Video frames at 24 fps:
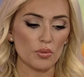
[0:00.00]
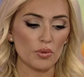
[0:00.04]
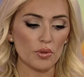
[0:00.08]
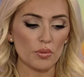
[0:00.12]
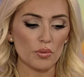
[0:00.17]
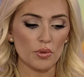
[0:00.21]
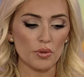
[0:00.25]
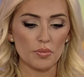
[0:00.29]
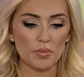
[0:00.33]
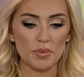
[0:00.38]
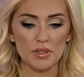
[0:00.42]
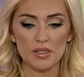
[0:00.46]

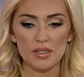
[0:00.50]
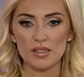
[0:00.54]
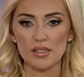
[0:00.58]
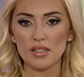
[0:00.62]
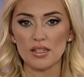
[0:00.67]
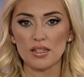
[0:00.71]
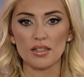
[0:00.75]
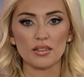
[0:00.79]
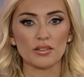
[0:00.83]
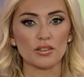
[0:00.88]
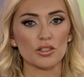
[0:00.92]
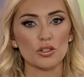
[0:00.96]
we've been
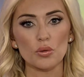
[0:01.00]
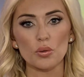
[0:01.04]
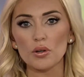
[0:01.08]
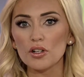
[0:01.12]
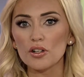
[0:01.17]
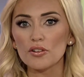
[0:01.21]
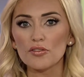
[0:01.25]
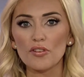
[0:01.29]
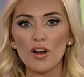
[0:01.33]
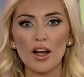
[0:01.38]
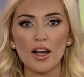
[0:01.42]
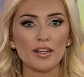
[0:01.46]
seeing the
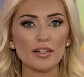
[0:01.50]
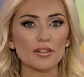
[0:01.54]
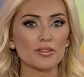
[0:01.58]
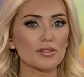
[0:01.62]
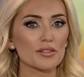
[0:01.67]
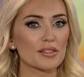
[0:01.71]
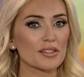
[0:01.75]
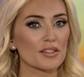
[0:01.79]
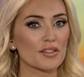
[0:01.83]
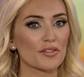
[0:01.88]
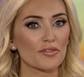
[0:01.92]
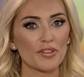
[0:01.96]
Twitter
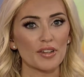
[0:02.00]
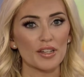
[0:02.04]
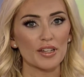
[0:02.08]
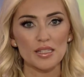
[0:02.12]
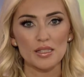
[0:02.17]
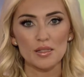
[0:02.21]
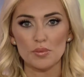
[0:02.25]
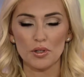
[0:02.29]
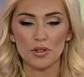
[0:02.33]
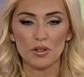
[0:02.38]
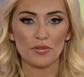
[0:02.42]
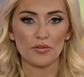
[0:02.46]
files, the Facebook